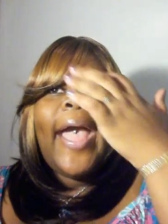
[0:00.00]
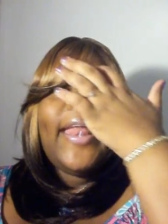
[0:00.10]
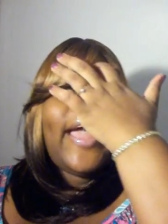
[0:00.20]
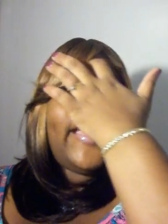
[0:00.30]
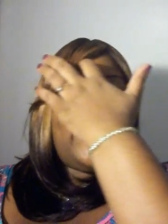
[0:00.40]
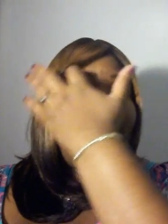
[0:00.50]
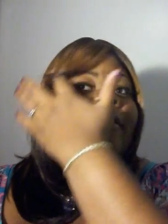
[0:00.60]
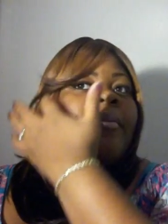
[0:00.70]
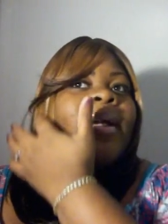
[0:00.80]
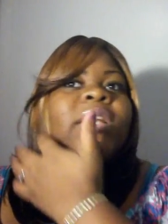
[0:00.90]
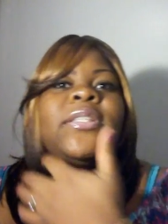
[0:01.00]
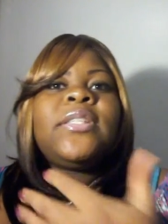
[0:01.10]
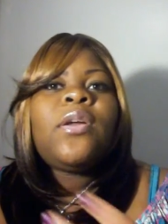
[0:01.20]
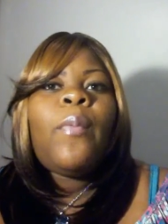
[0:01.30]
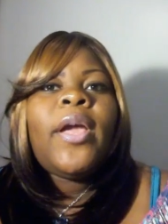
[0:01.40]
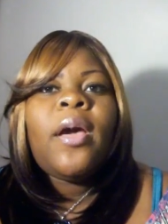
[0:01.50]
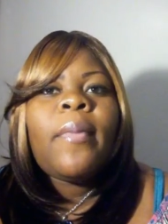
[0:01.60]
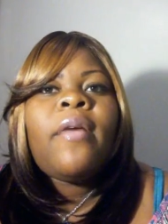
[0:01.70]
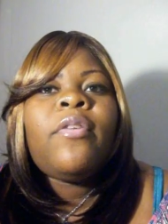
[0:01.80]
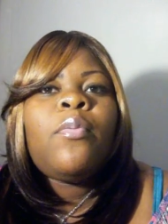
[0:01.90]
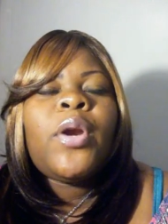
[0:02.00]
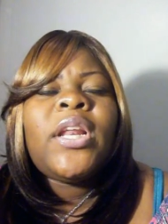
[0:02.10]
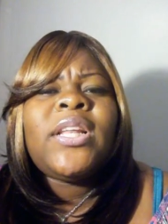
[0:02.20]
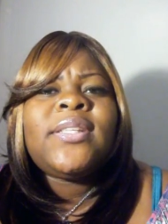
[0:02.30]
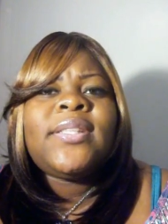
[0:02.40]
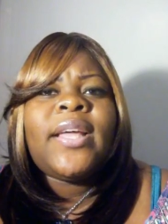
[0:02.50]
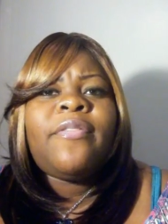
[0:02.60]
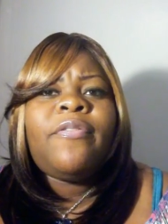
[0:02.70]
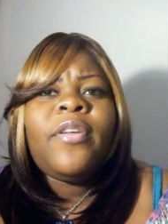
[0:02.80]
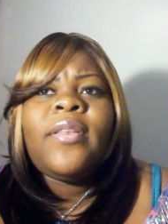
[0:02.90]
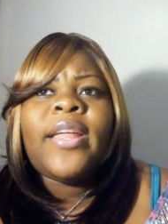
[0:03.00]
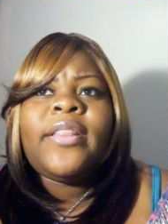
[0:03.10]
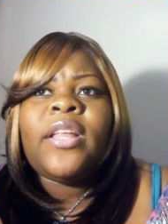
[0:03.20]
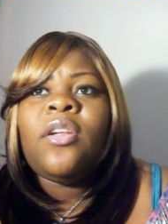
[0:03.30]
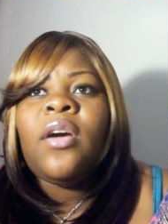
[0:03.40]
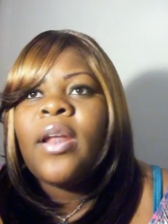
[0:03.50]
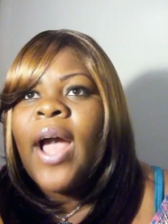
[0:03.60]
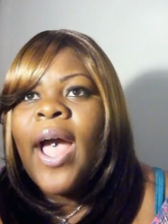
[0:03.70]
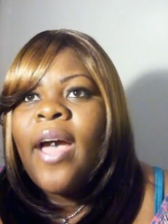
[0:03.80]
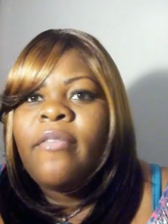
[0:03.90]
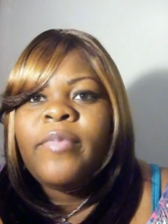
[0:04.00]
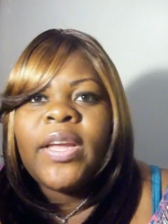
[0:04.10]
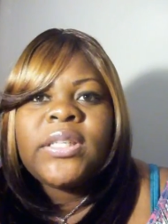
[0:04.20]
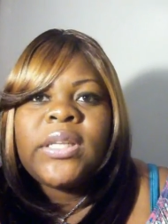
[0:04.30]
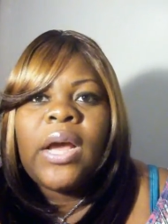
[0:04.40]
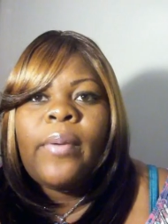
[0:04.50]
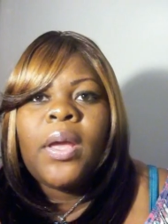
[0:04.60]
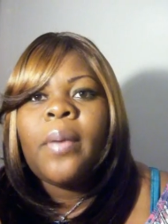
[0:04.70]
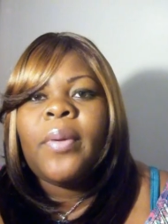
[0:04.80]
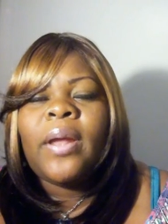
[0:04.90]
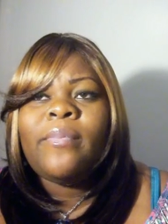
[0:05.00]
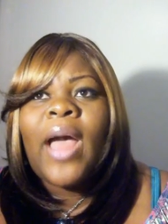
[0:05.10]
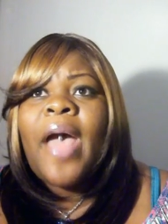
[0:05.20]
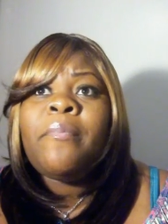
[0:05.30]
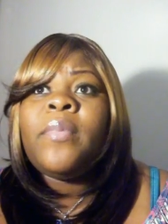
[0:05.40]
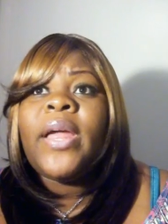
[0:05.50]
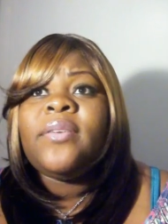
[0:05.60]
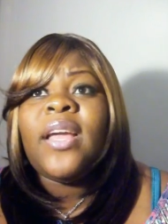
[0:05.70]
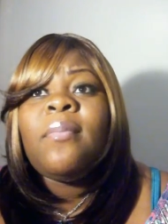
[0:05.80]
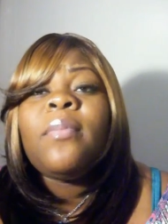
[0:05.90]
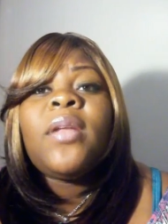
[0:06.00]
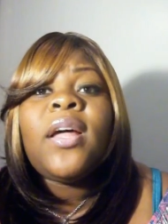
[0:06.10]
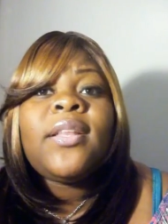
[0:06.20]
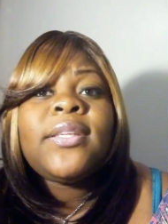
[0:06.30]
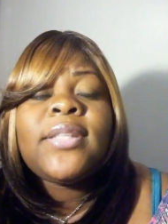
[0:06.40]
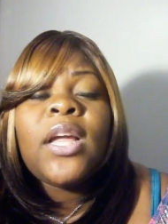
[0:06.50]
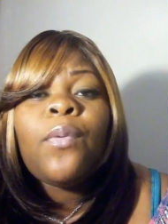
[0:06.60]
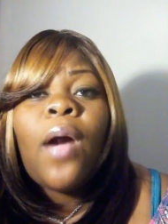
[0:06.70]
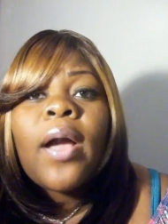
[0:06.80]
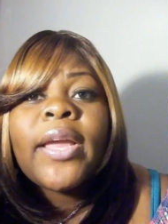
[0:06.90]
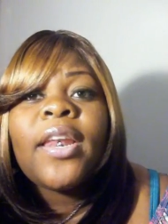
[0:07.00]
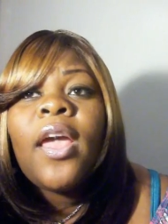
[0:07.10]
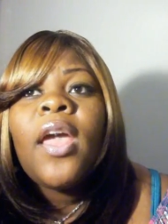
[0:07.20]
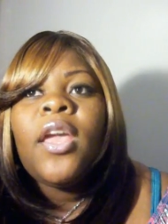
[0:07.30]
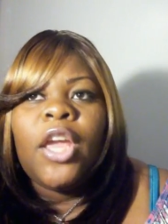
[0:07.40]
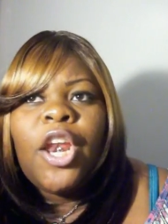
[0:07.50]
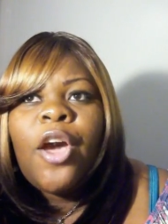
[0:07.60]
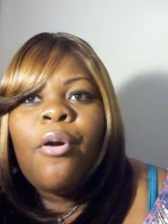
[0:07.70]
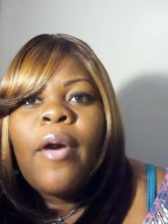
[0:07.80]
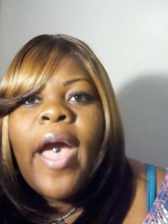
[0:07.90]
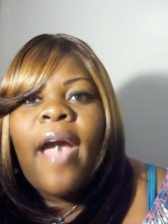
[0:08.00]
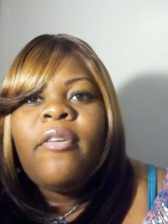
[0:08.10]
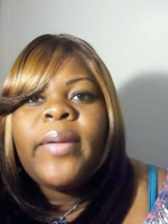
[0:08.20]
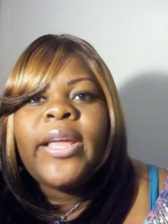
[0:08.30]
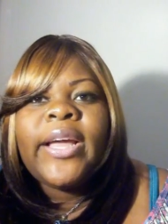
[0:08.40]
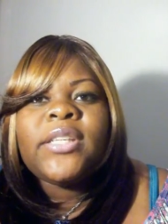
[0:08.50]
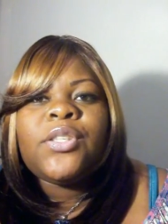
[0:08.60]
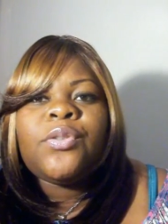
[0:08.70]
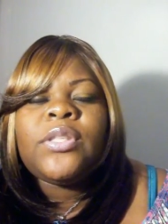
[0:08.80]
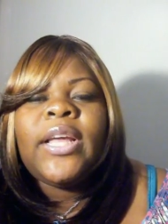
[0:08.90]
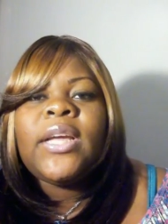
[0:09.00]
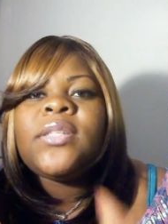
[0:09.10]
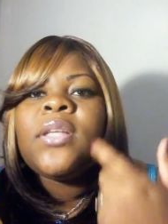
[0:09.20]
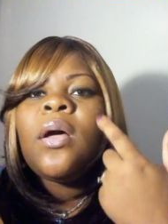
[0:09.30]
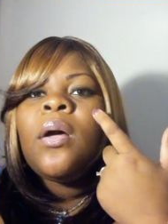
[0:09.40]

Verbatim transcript: And everybody doesn't wake up every morning and it feels like they look good. I have days that I wake up and I'm, I'm like, damn, I'm the ugliest thing walking, you know? Everybody has those days.